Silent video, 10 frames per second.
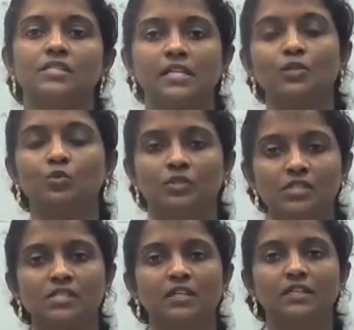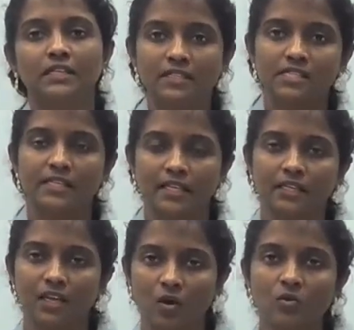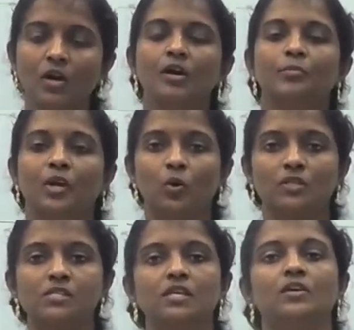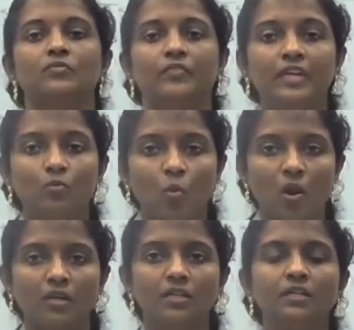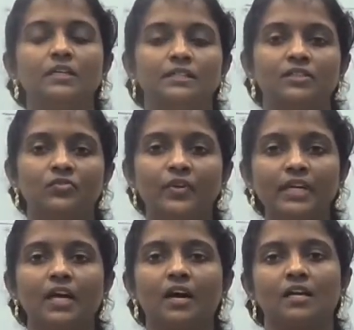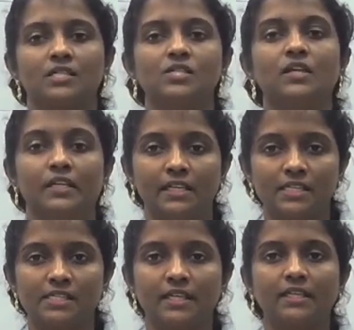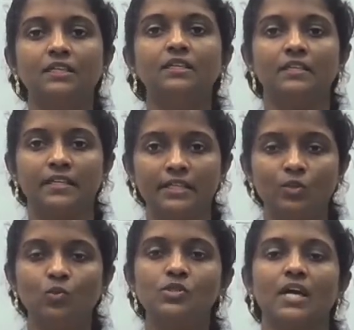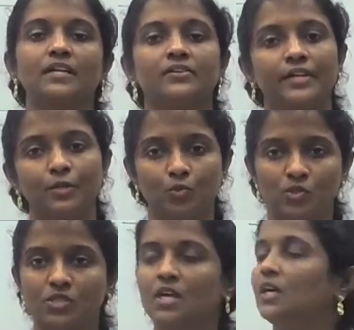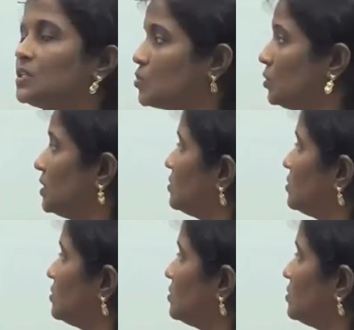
stick to this earlier saying now because we want the three R's recycle, reuse and reduce. So, the